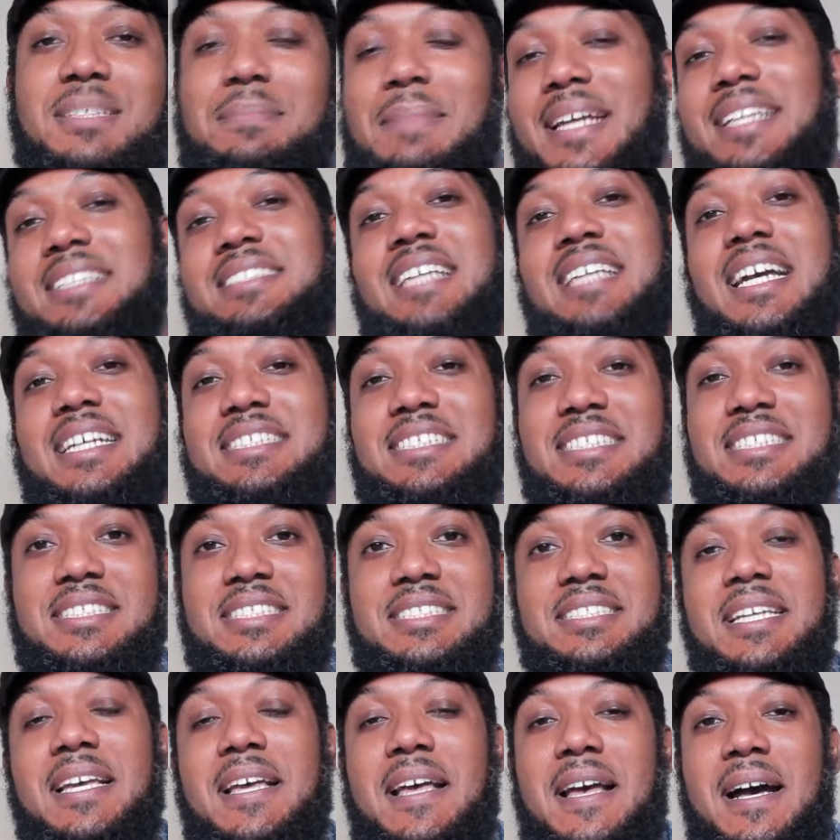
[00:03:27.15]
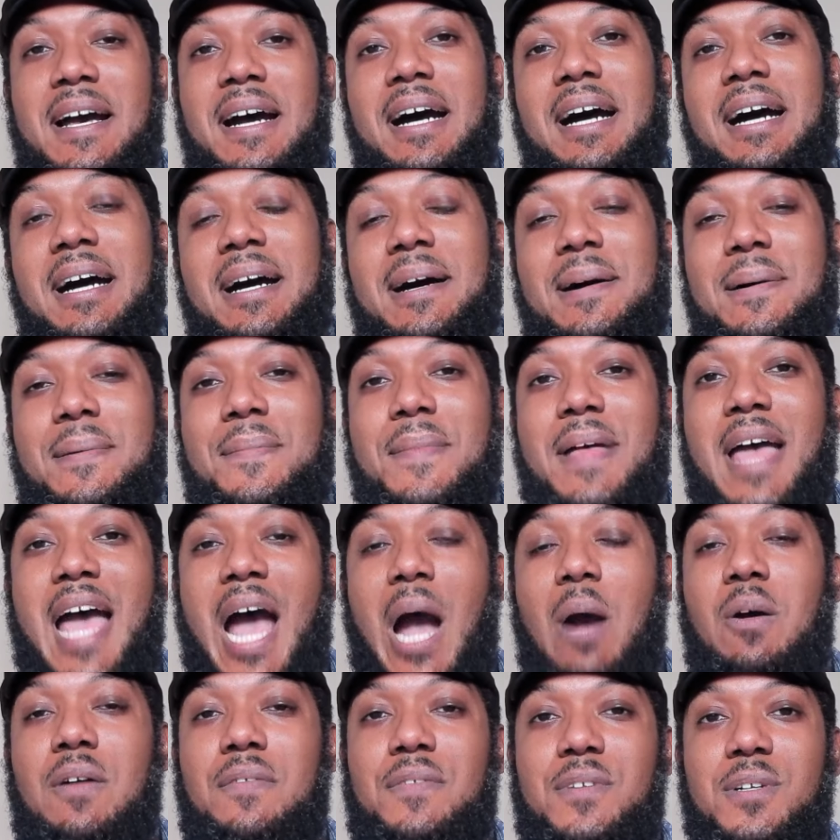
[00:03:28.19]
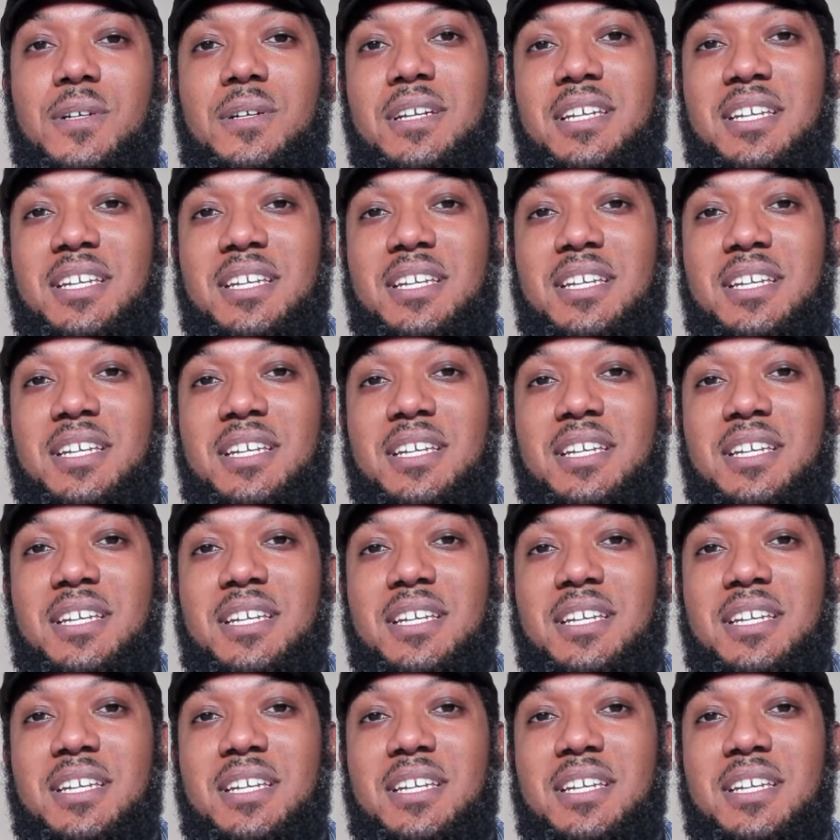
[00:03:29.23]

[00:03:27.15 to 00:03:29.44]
make sections. However,